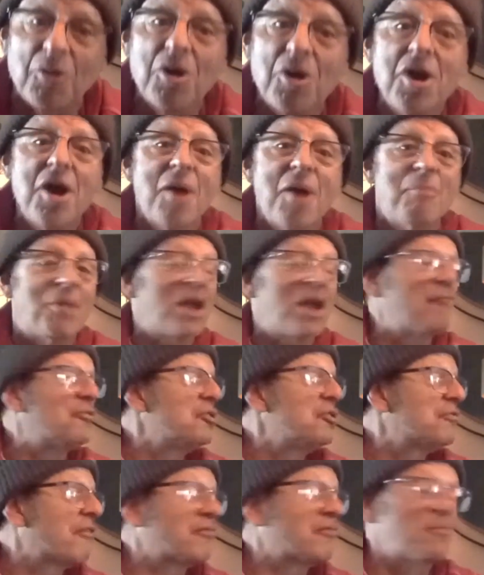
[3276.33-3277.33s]
to you, but
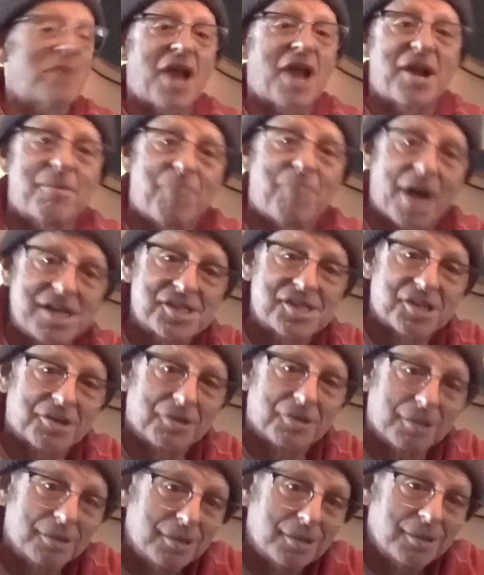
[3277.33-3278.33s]
if you've ever been on a
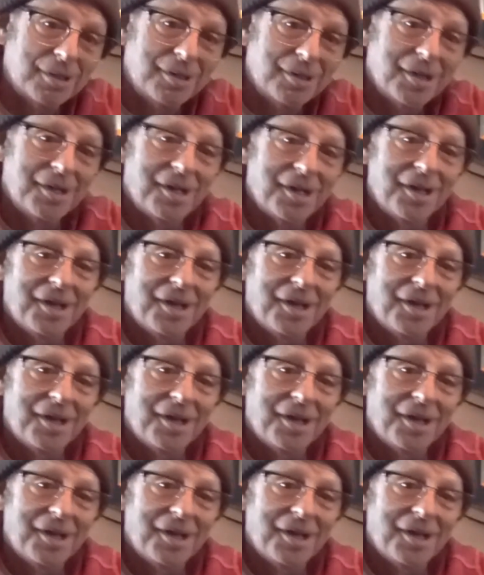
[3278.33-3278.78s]
bicycle